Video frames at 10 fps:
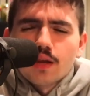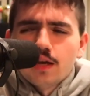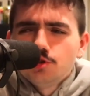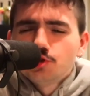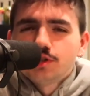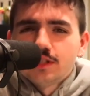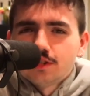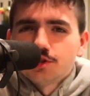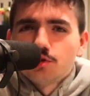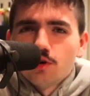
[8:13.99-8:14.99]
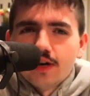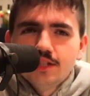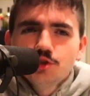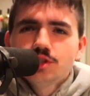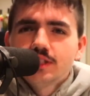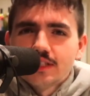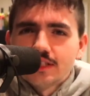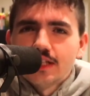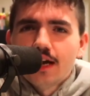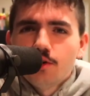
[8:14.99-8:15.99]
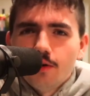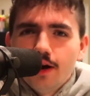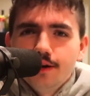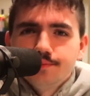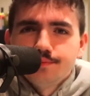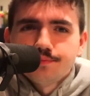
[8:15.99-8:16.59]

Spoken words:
Interesting story. Interesting segue.